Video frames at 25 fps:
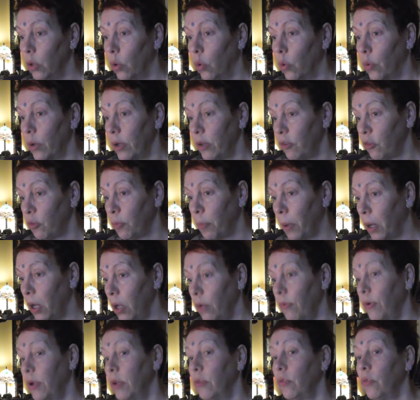or
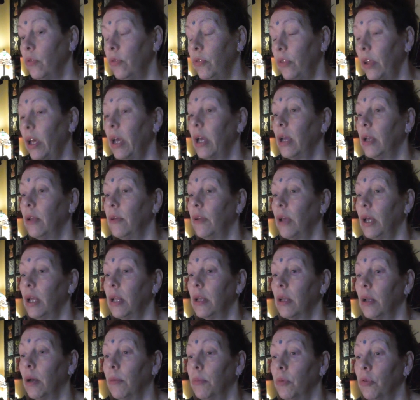inspiring to say,
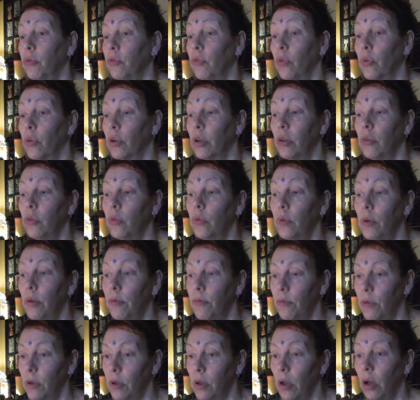then I'm just not going to do
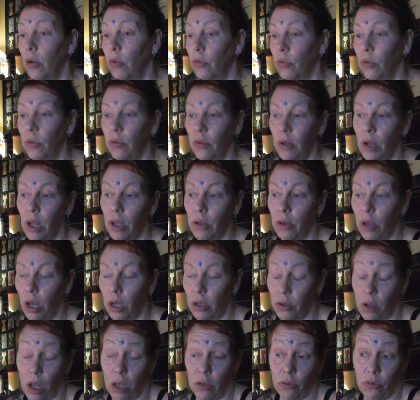any videos until I,
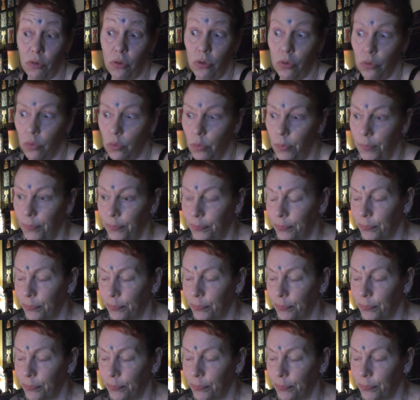I, I do.